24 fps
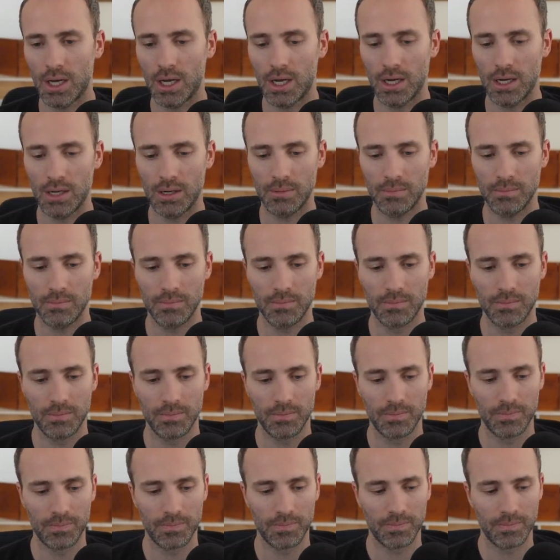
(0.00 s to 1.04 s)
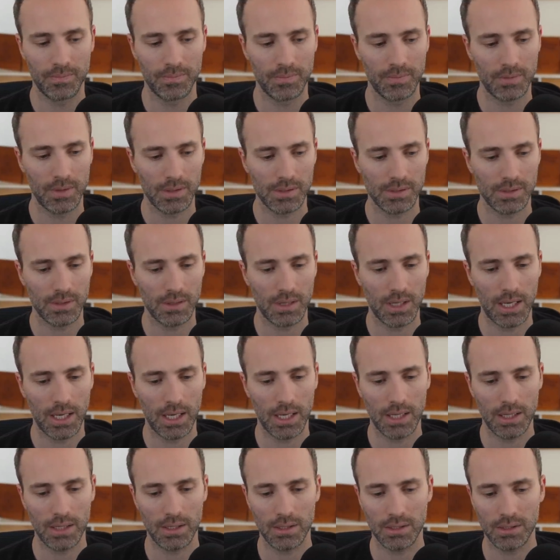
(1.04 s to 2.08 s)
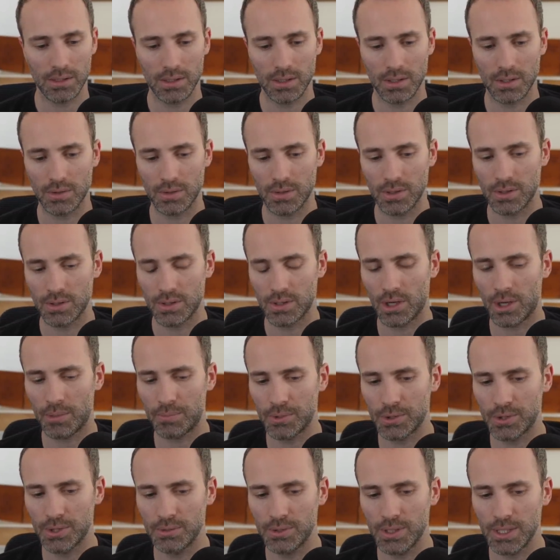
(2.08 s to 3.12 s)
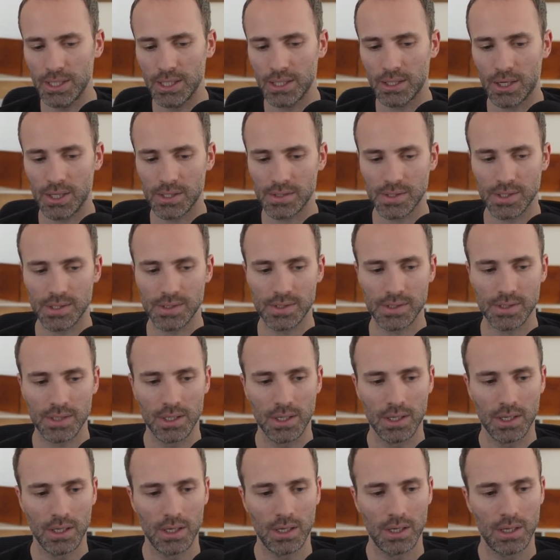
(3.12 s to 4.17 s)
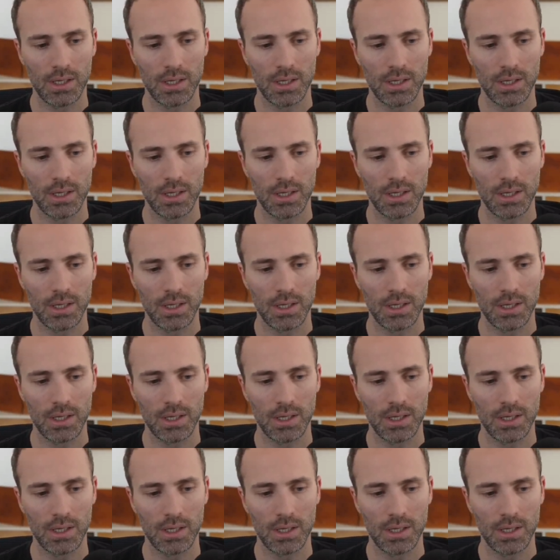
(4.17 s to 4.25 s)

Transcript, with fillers: Um, and you know the, the opportunity cost is